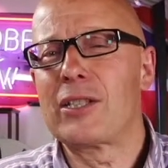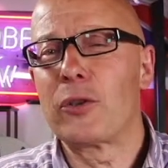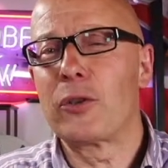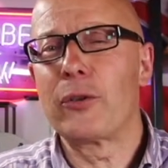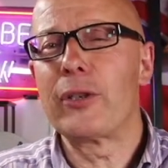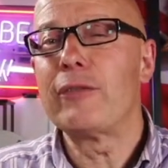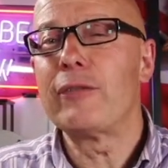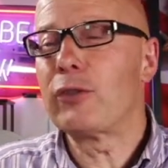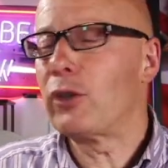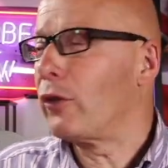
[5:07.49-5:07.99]
or
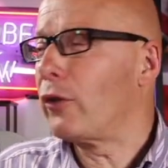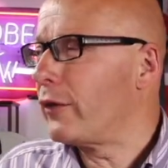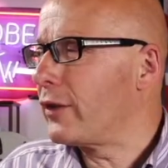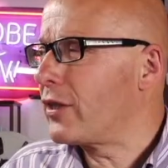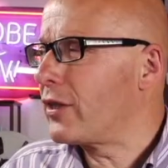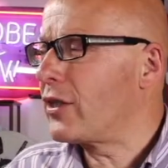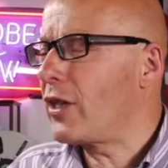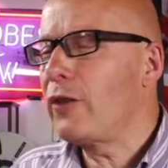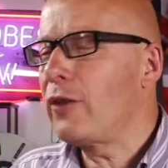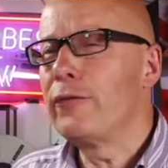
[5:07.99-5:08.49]
even on the
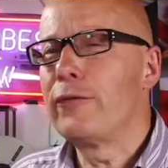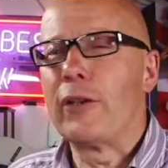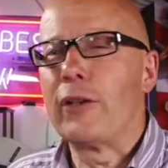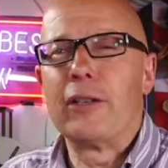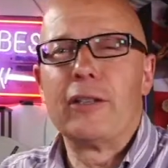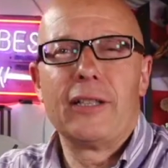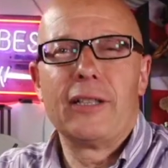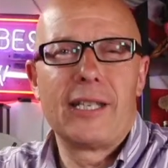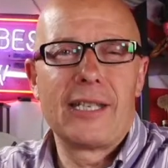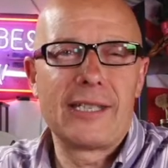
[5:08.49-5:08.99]
sofa
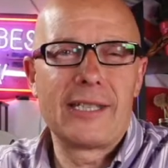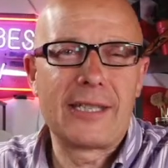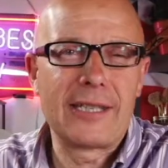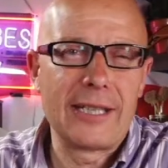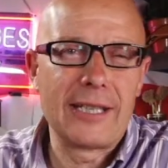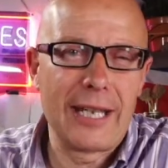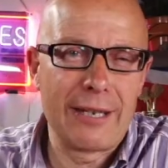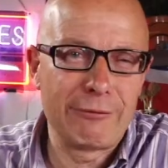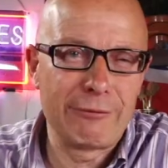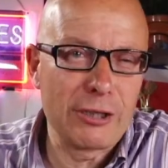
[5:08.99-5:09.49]
as the
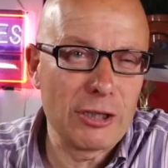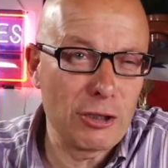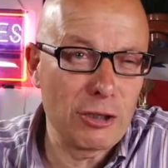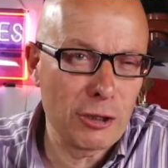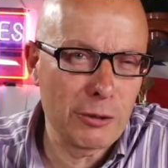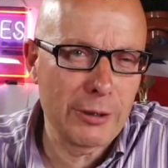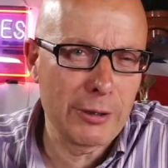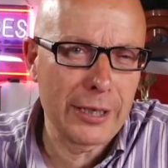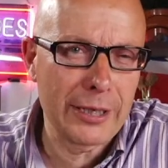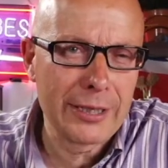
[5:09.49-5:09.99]
lovely
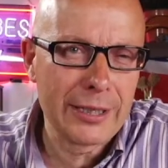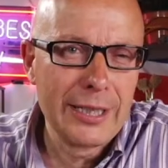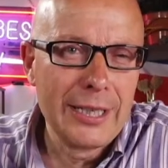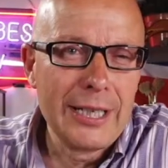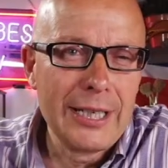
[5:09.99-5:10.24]
Julia.